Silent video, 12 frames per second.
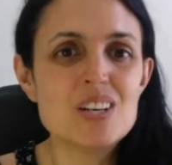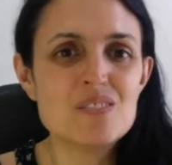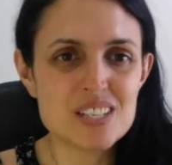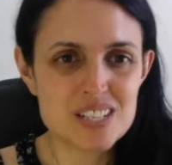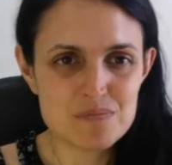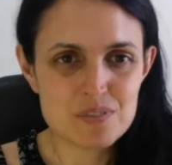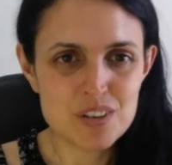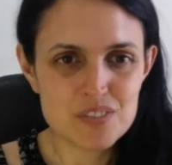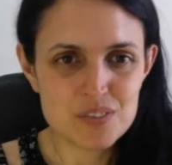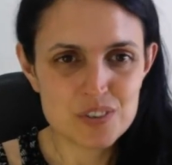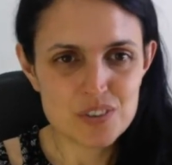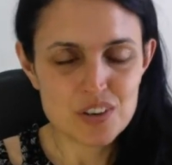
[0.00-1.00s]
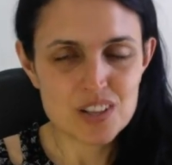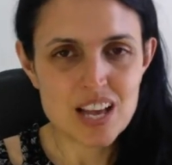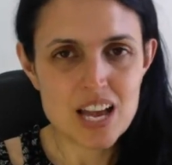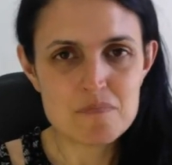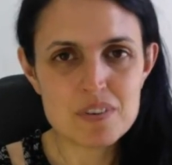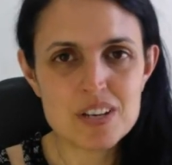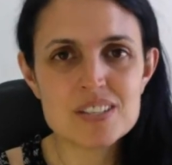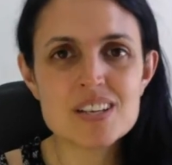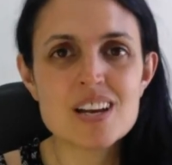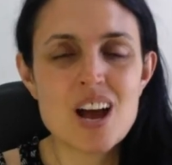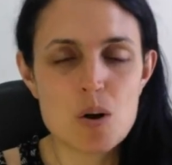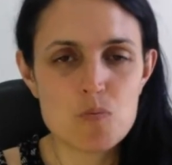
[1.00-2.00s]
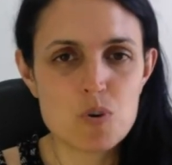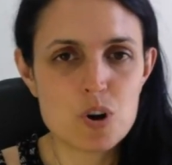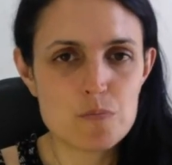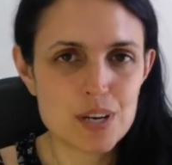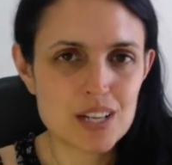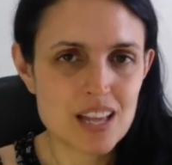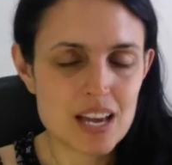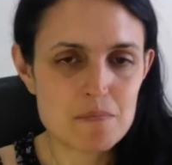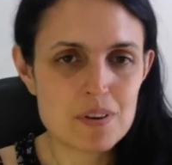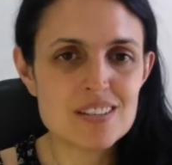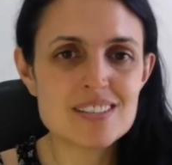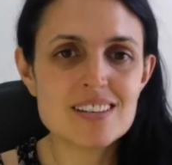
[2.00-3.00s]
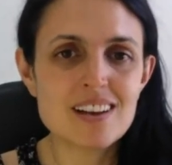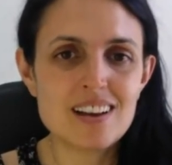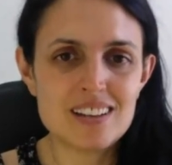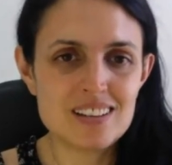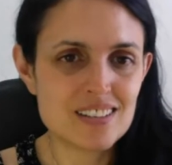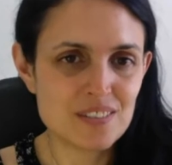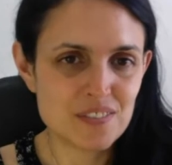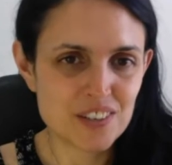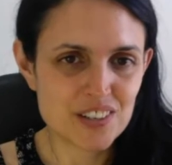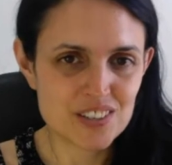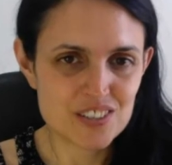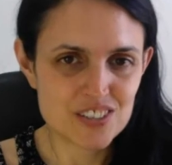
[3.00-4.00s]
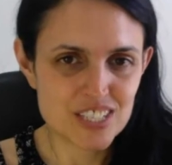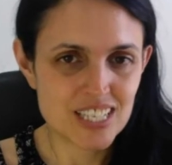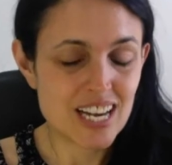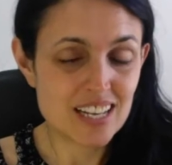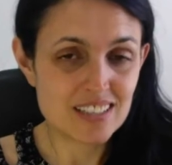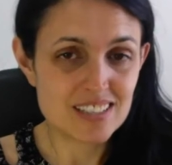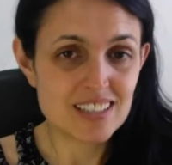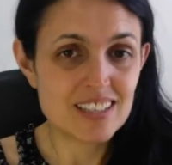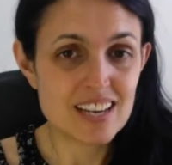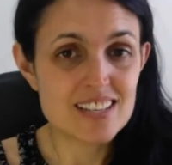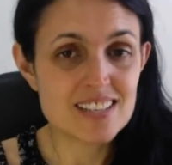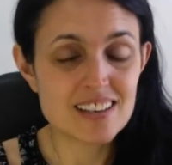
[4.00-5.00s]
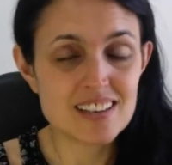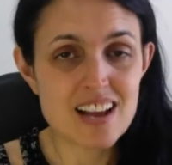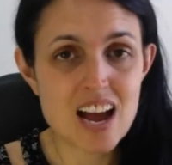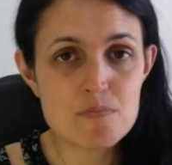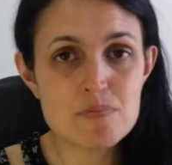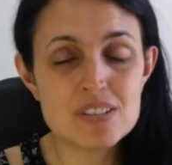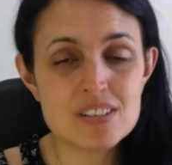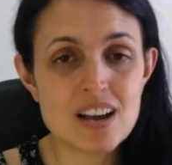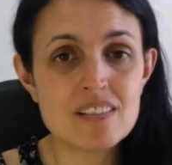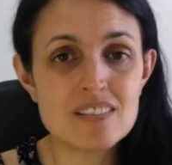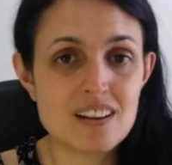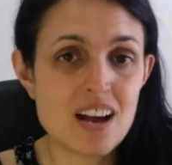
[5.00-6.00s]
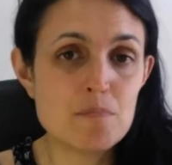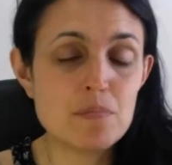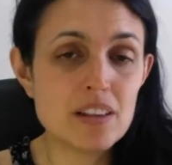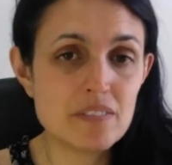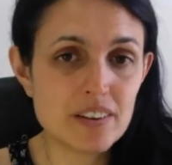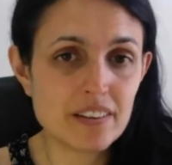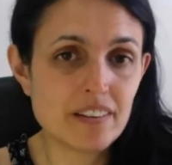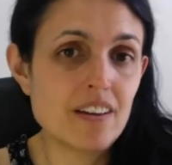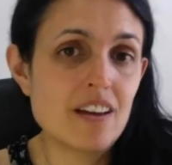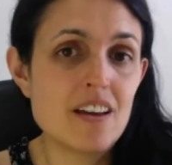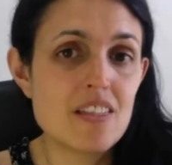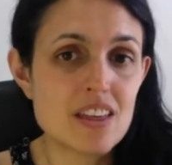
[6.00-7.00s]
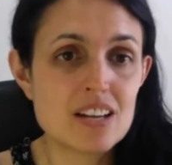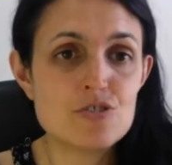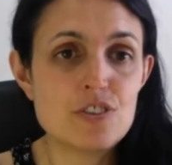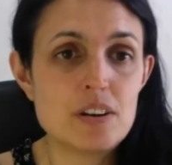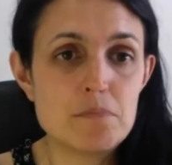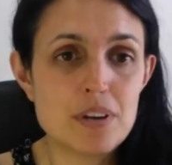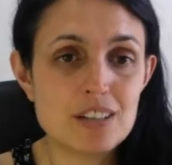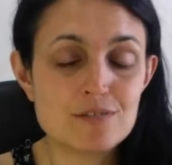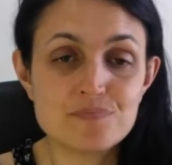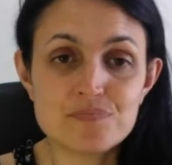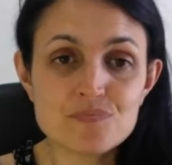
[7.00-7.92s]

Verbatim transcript: We did move to another climate, a warmer climate in a different country, and yes, it happened, and I'm living that dream now.